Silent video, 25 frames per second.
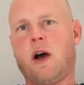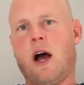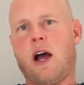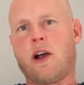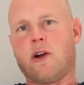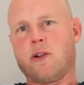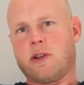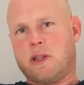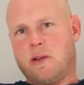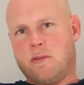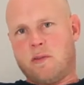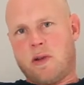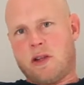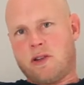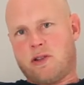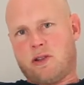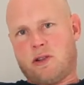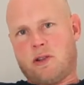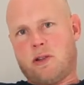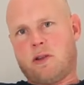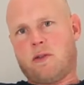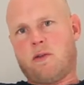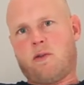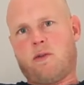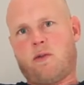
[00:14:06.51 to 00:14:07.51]
I only
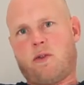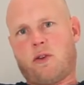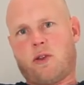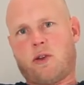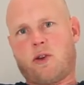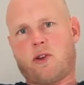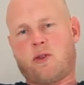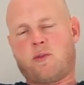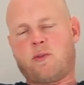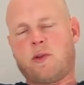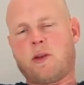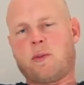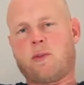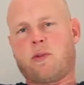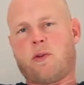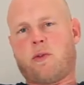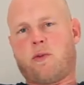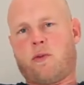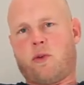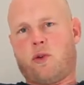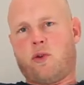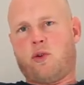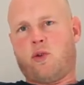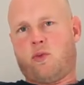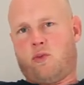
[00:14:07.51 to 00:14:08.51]
mention it for those people
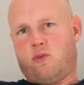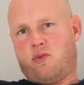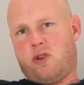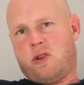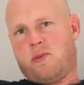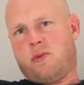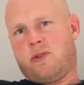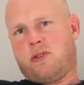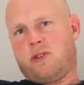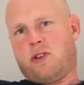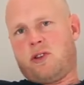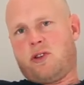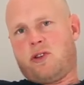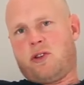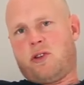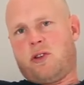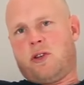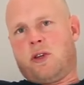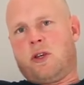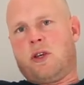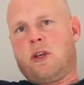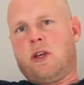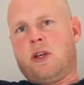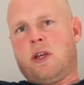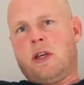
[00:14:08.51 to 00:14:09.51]
for whom
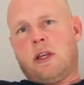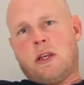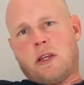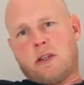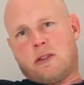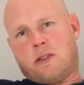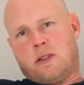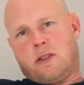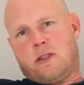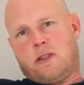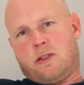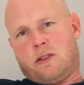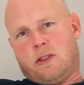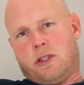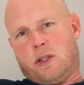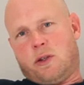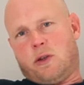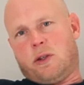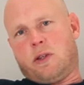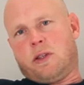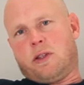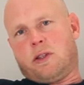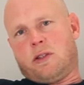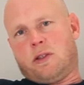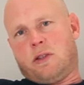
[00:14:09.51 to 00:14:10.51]
repositioning is a
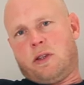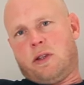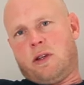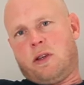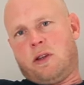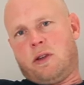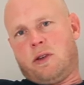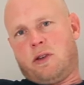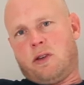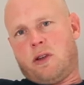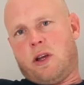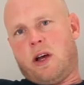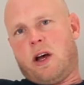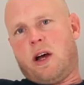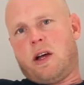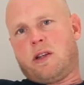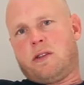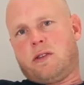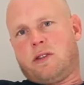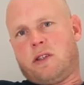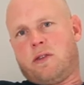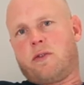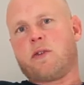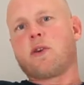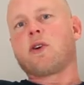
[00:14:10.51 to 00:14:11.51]
serious
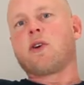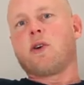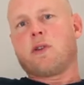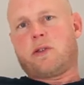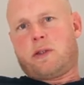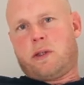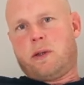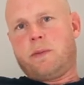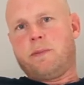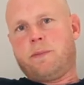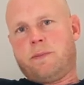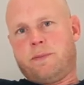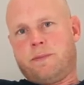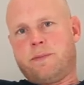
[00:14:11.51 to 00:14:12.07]
difficulty.